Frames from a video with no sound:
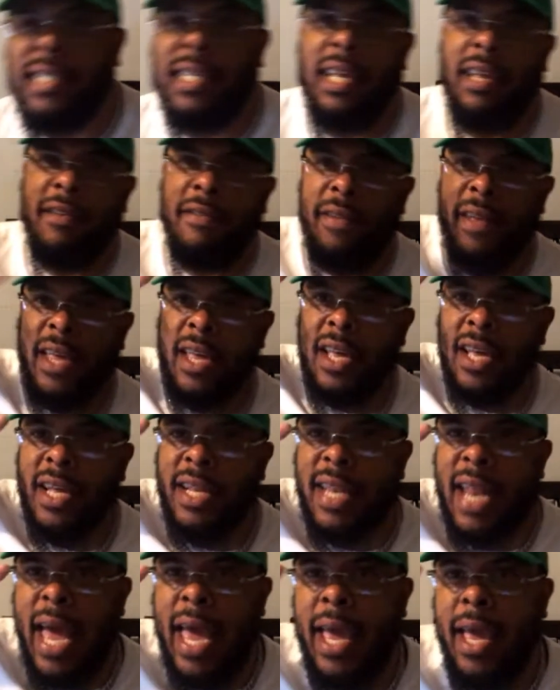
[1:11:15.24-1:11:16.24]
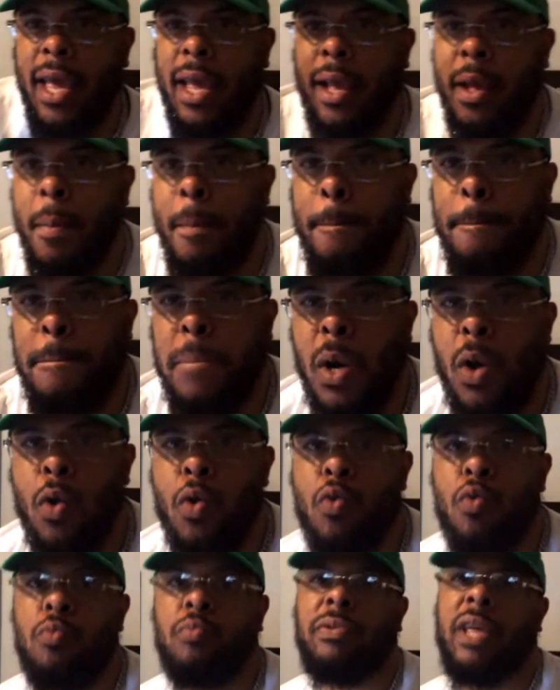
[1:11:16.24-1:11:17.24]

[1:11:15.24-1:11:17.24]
TV, good night. Boom.